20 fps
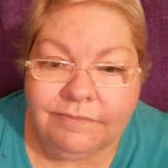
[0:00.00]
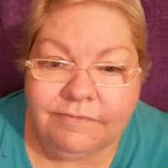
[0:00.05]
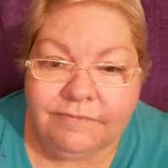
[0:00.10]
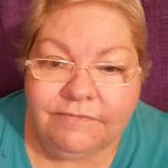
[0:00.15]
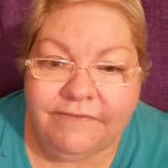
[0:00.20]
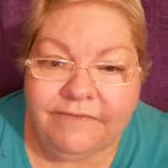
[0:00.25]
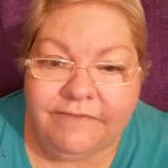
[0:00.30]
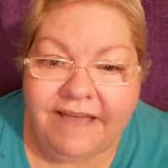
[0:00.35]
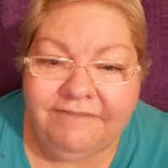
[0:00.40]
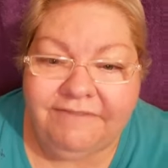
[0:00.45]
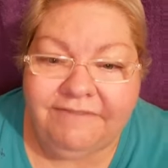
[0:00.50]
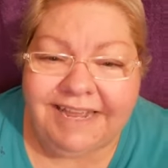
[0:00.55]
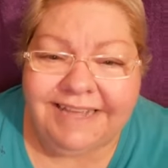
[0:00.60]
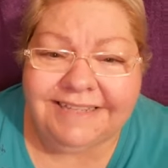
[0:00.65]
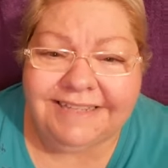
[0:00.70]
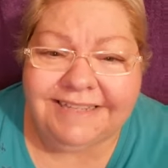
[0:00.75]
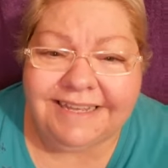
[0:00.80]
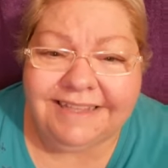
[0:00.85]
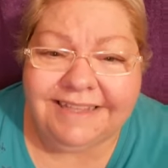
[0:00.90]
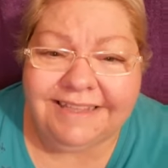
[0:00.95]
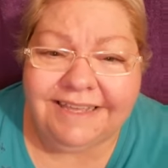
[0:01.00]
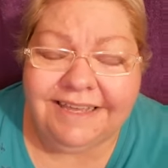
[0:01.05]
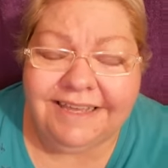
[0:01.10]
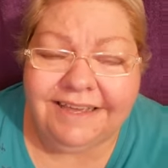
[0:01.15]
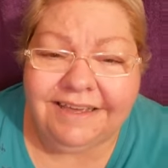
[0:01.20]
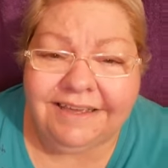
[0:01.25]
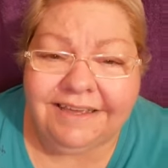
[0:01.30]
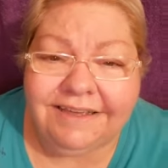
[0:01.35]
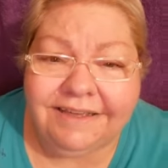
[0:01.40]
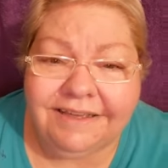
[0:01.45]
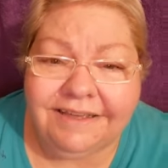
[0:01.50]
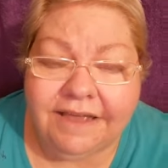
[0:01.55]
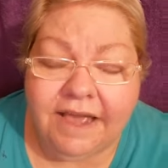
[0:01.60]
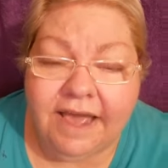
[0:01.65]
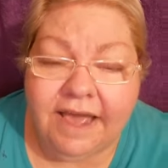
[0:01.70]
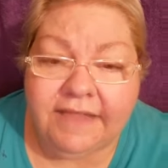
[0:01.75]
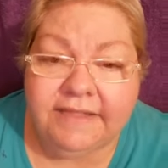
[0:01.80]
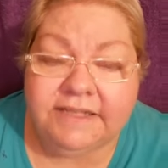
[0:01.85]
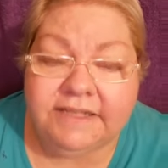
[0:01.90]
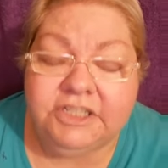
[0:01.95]
five days, I think.
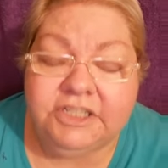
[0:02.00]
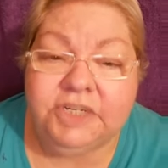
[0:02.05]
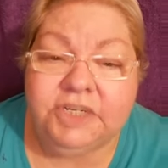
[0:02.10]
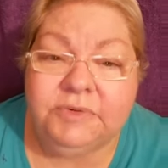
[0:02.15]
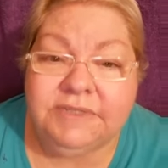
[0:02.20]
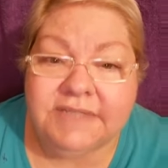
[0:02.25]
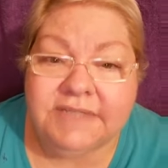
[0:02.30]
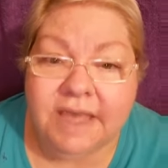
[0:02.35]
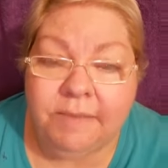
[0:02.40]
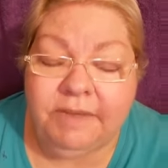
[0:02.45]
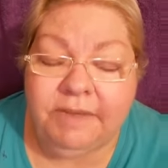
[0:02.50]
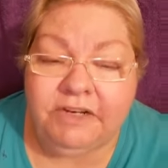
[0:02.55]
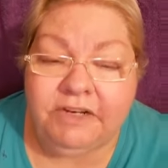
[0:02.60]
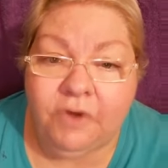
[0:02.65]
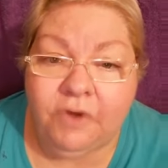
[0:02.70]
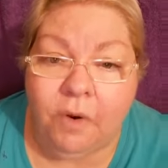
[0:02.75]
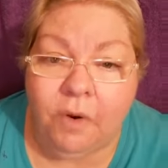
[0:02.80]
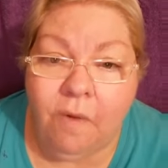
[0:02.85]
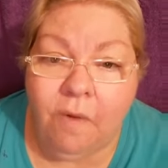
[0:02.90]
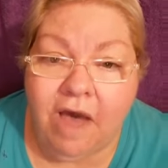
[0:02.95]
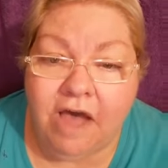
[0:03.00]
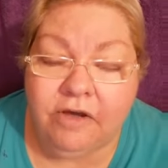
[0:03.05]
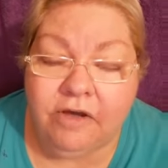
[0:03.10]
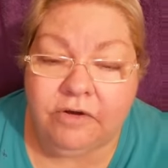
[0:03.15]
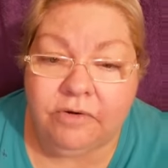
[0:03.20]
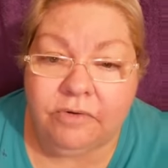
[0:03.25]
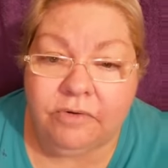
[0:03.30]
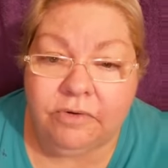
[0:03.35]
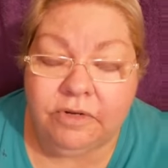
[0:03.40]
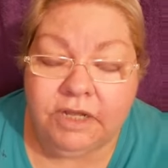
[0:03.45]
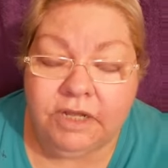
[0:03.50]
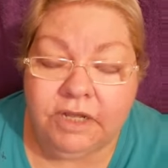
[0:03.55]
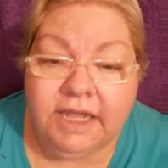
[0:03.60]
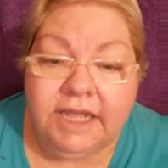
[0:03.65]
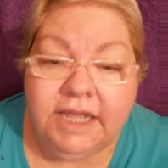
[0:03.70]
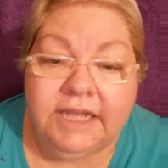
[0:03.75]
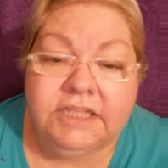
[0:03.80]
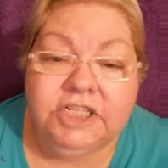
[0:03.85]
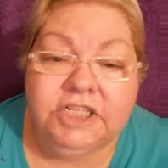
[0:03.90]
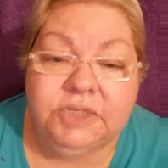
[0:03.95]
And then she was coming to Oahu,
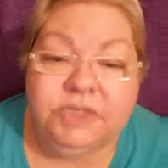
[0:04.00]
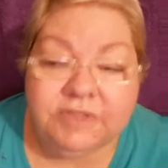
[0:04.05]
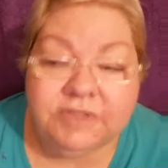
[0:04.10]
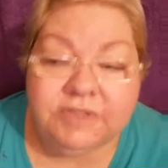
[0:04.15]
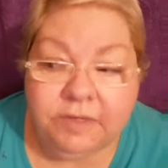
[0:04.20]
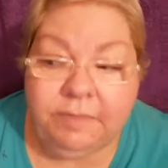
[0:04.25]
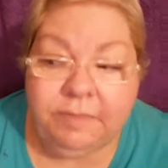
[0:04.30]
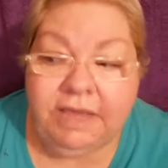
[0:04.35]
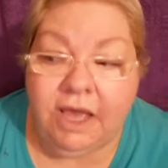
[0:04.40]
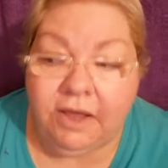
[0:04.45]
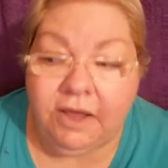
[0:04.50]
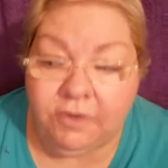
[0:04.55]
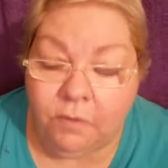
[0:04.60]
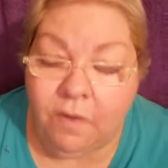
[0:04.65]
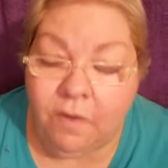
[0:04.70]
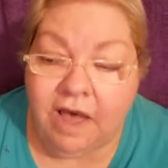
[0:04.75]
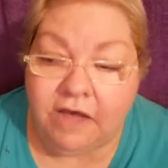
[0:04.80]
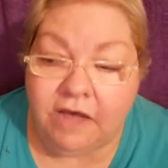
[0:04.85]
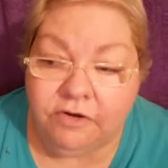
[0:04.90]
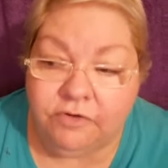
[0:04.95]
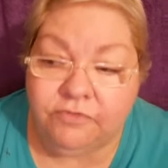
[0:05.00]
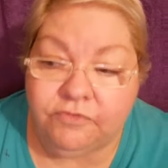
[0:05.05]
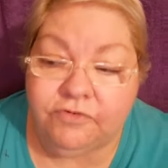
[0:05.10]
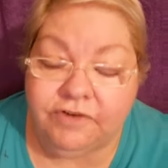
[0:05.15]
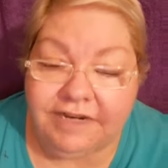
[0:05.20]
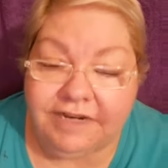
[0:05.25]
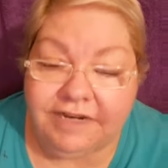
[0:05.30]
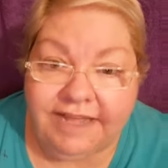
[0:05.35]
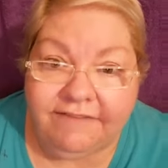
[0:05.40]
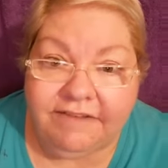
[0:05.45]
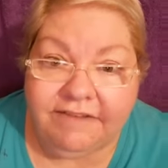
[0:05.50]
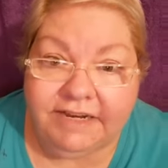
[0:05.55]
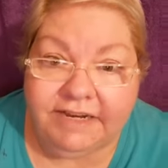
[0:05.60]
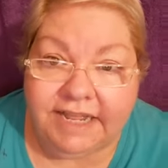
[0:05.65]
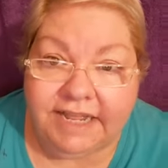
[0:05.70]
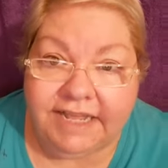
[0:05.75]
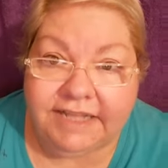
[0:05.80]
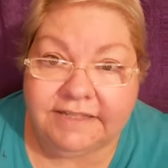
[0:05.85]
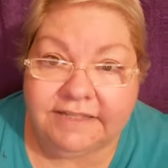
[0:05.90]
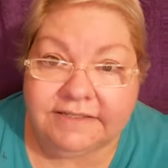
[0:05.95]
and she was going to be on Oahu for 11
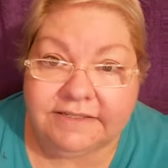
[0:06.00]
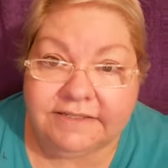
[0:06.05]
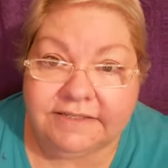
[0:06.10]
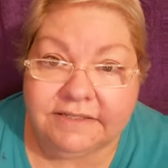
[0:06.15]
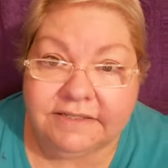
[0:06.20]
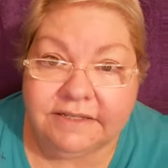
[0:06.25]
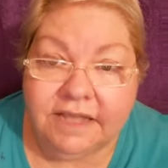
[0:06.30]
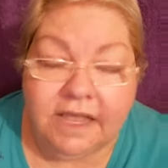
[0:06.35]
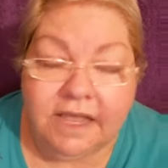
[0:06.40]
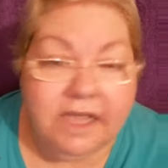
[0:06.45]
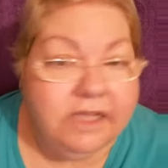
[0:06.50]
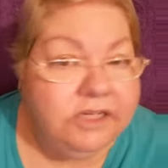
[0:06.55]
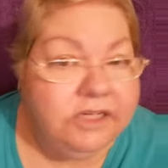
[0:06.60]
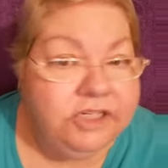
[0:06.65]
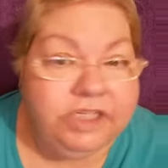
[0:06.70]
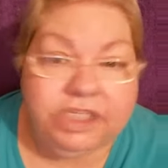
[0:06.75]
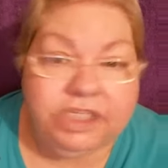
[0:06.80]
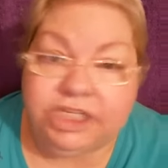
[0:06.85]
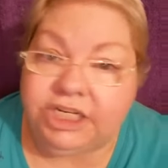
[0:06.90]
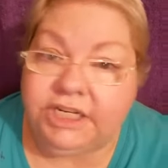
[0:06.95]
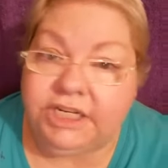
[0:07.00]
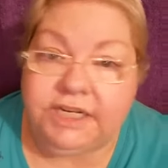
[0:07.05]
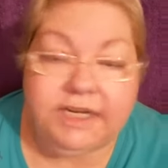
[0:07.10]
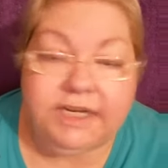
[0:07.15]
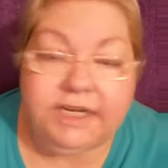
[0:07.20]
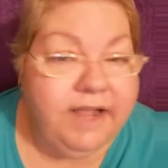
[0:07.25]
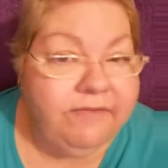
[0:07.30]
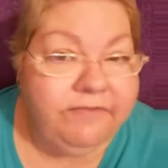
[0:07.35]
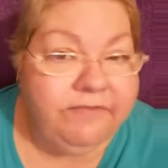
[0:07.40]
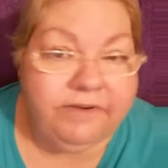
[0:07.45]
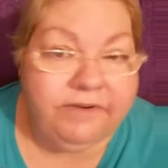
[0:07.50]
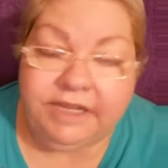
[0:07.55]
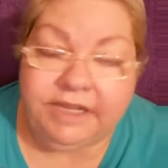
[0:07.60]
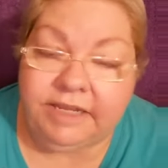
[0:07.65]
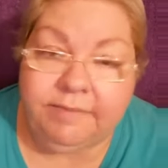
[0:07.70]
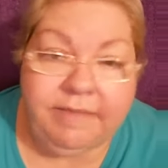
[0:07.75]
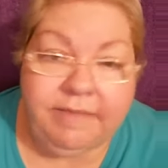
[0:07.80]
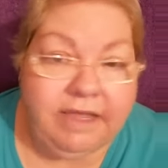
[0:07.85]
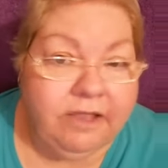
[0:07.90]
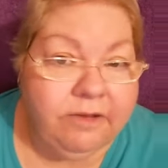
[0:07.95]
days. She never
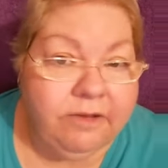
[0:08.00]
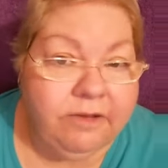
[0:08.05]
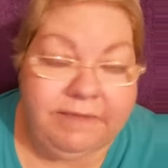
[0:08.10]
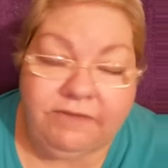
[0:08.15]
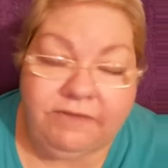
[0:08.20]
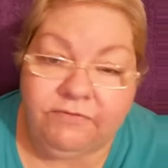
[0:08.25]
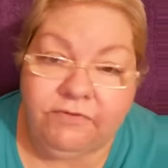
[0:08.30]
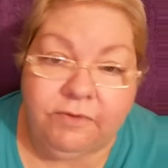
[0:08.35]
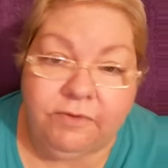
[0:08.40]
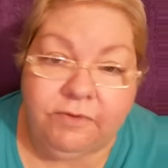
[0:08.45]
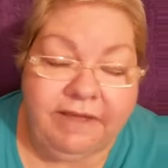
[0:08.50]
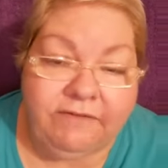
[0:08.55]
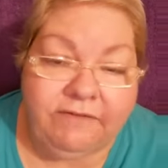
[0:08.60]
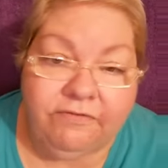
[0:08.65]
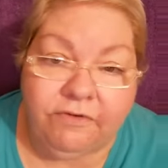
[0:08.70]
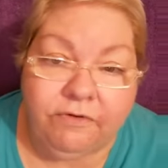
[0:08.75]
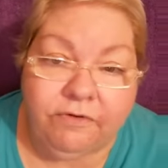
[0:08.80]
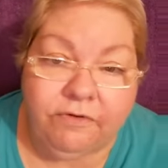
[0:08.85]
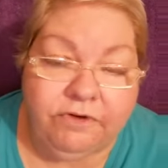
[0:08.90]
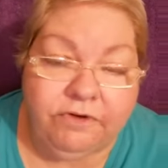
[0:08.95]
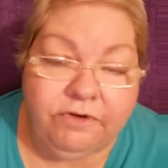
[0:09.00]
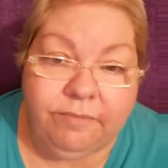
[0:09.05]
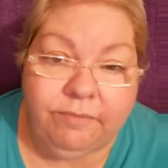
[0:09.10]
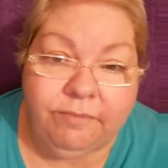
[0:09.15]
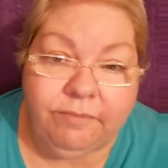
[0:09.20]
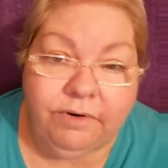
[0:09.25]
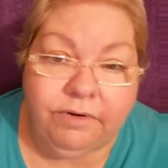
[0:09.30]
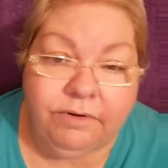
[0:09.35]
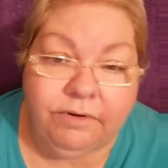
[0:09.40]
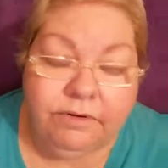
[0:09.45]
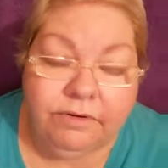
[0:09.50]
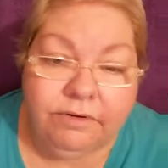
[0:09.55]
emailed me for my phone number.